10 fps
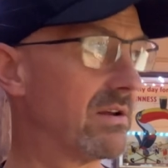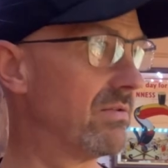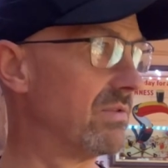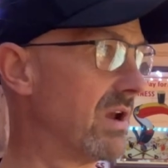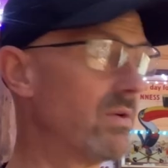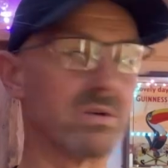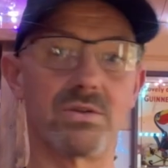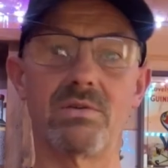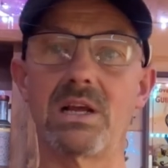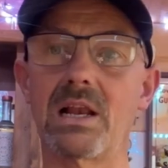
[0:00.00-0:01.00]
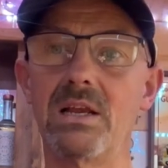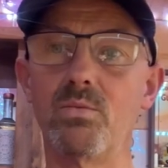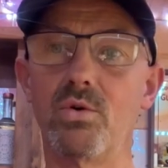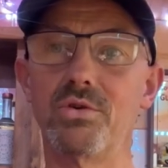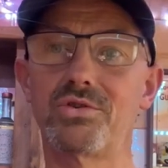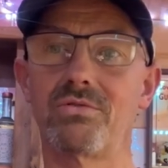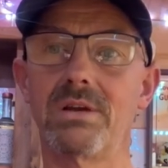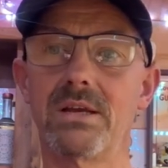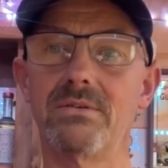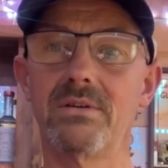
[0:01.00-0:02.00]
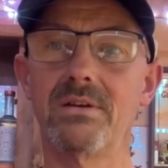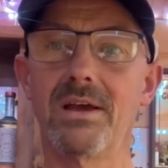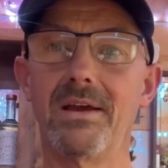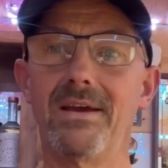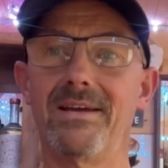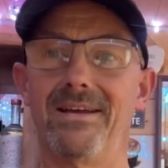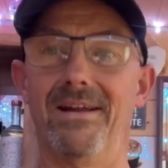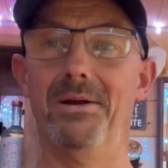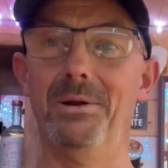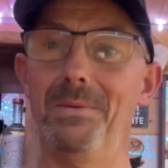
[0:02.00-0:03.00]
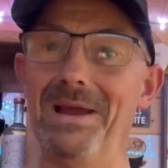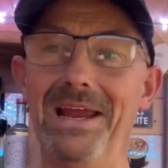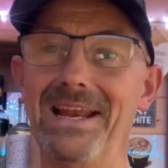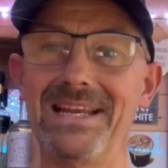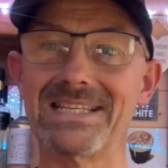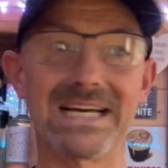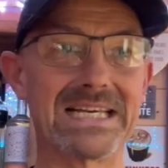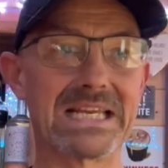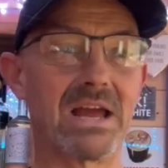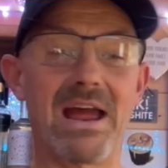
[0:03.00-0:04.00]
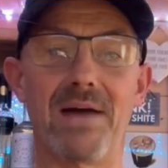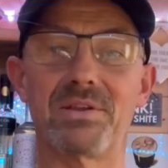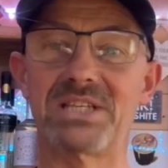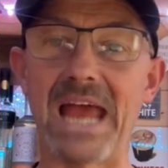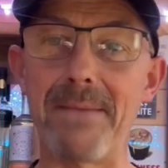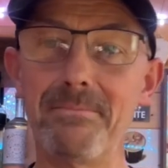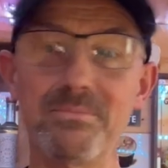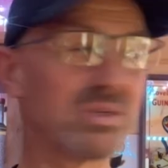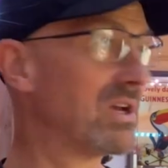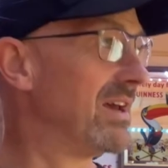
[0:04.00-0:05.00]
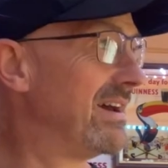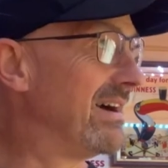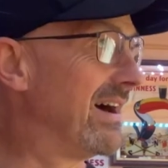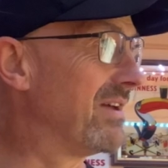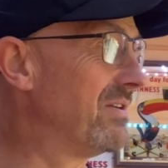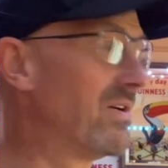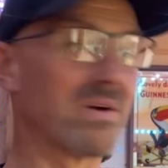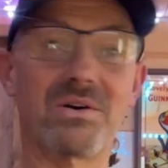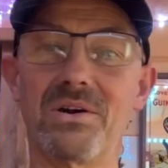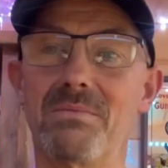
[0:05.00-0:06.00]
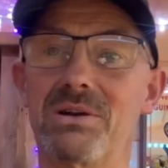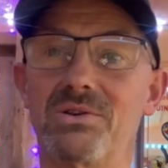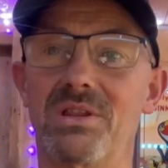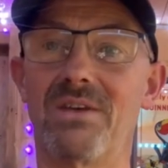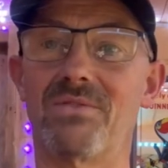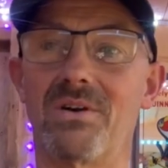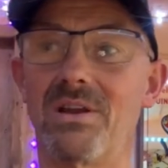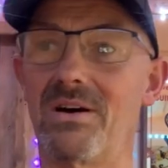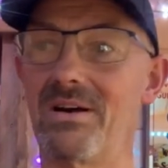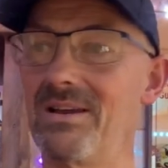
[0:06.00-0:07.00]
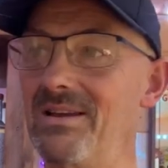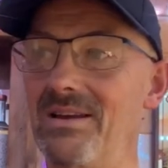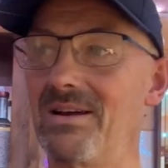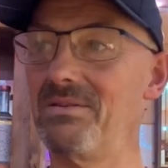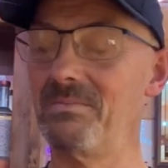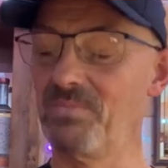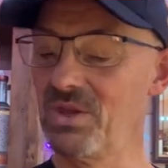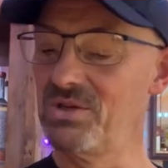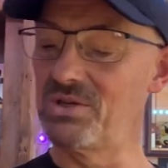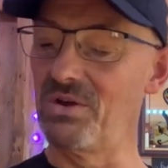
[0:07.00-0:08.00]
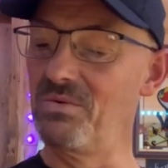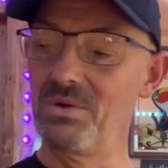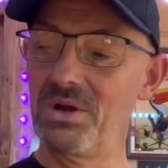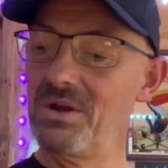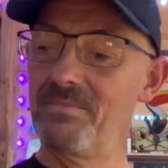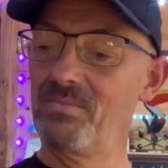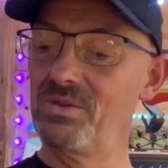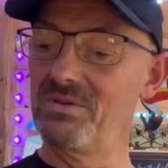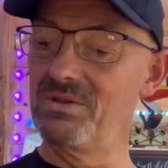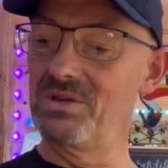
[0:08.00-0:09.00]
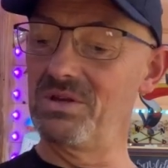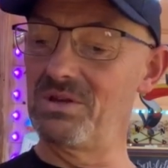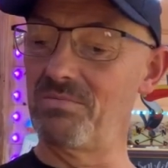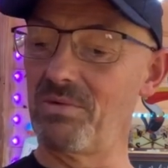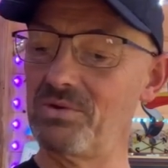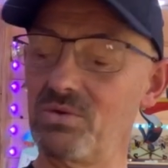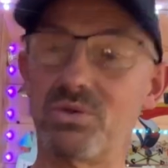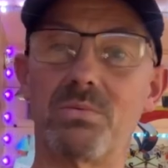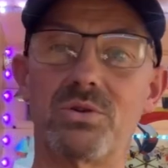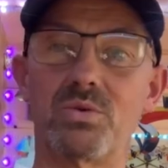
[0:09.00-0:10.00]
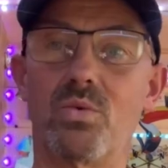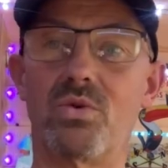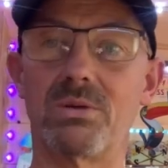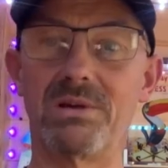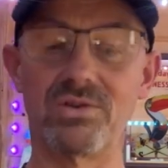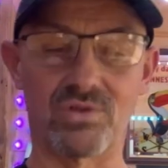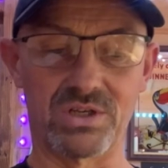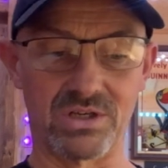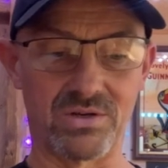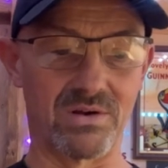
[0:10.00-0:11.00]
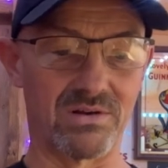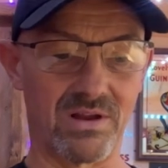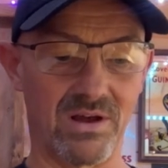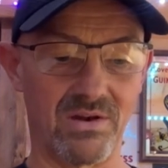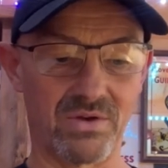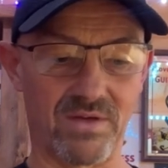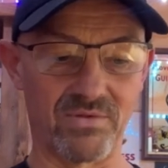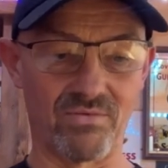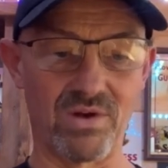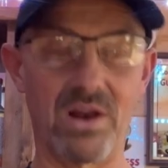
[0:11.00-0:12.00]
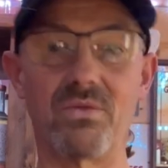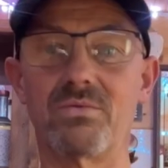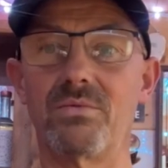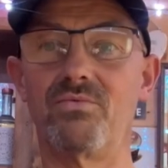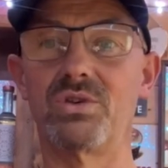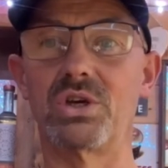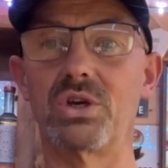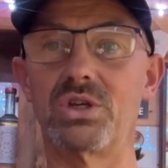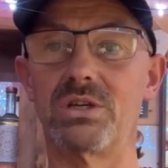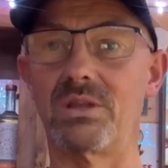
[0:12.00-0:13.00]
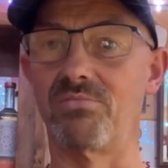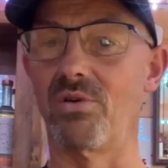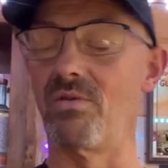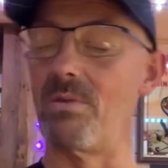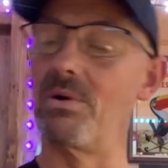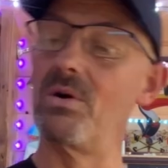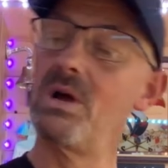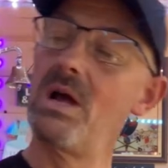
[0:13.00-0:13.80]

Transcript: don't know. Is there any clean water in London? You know what I mean? He's like, out the Thames? I don't know. I can't imagine they've got, like, you know. So they're probably doing some of the to water. I'd be interested to, like, look. I've not really researched into the brewery, but